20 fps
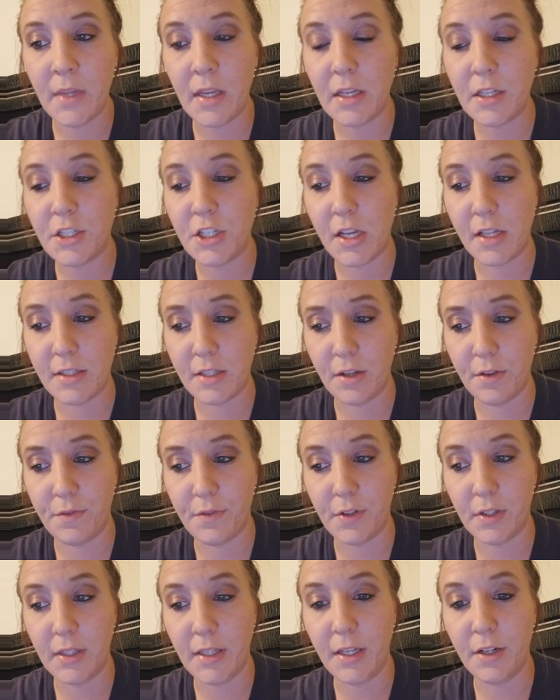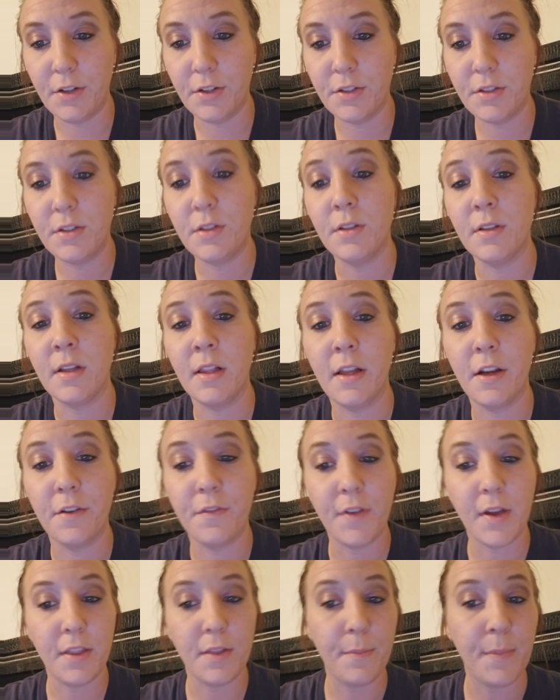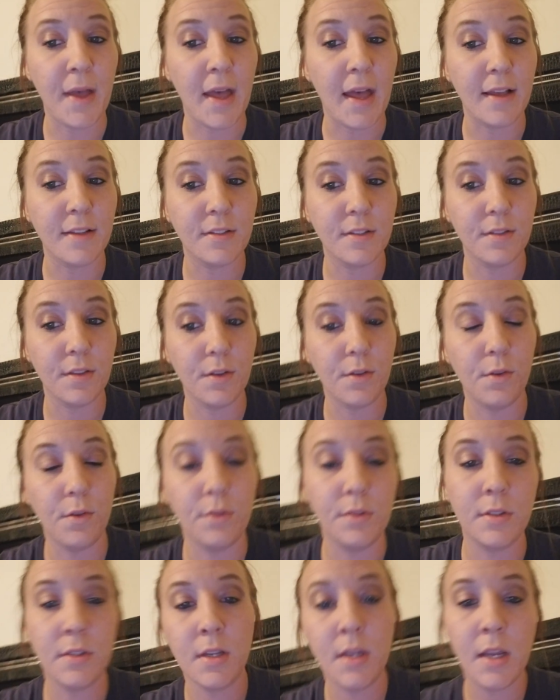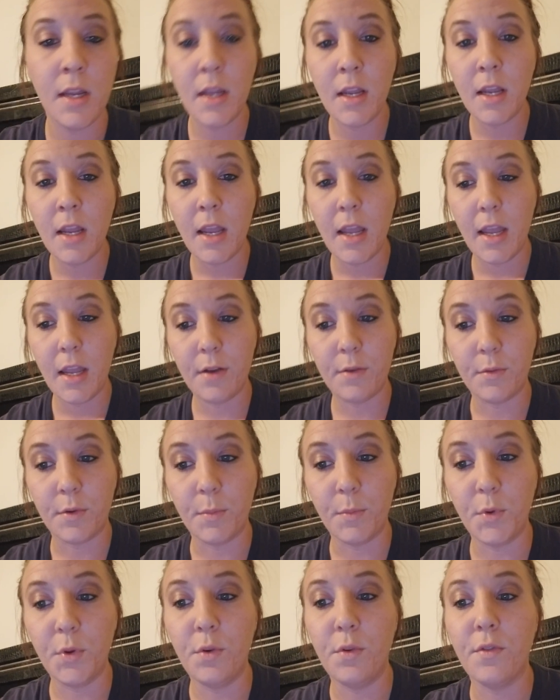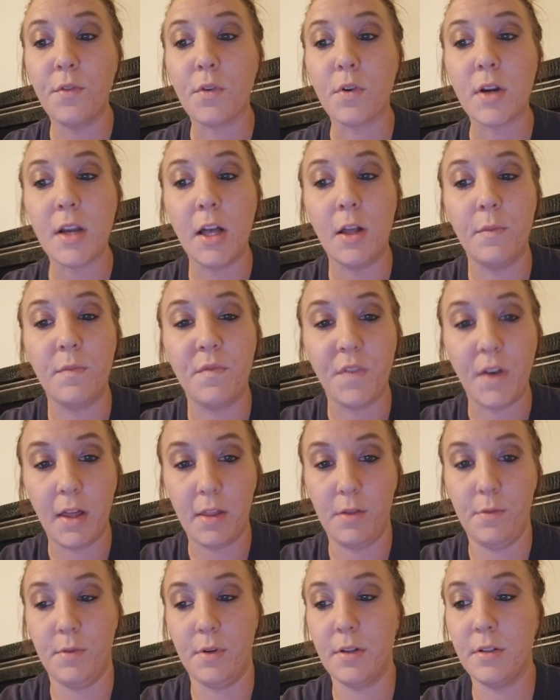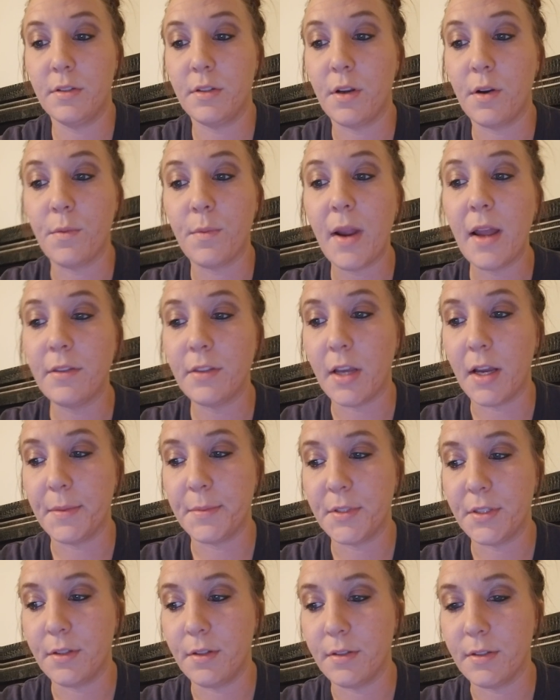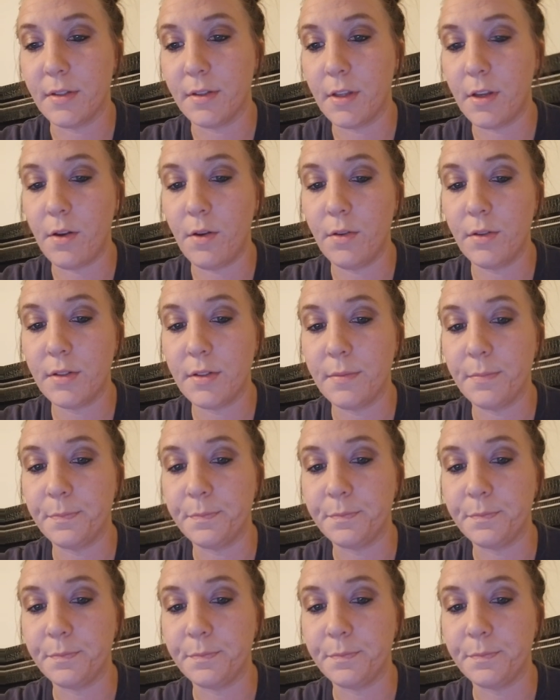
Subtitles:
It sets out for leaders to clarify the paths of the goals and remove or help followers around the obstacles of the goals.